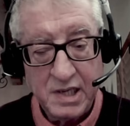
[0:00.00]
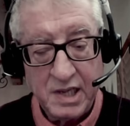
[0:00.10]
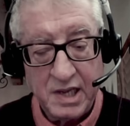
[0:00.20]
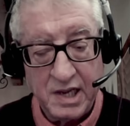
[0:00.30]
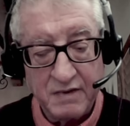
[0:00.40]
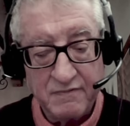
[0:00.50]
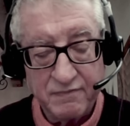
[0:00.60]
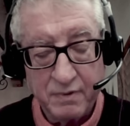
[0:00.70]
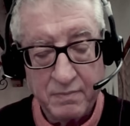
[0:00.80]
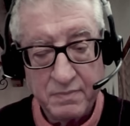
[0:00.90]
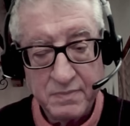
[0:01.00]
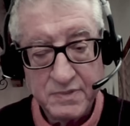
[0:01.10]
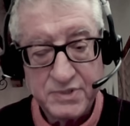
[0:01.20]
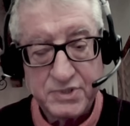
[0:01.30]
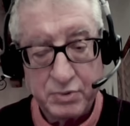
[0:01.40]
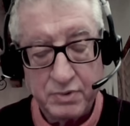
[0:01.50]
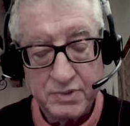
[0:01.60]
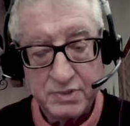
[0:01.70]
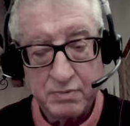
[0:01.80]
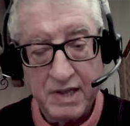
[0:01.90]
and from
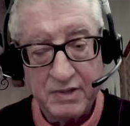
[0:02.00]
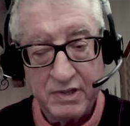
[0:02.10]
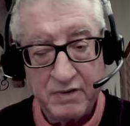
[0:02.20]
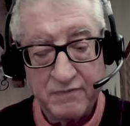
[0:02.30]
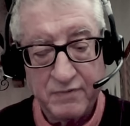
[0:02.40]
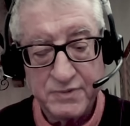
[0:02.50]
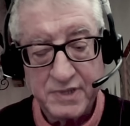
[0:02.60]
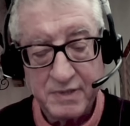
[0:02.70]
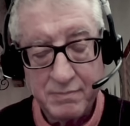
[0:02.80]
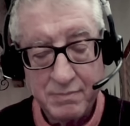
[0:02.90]
students around the university.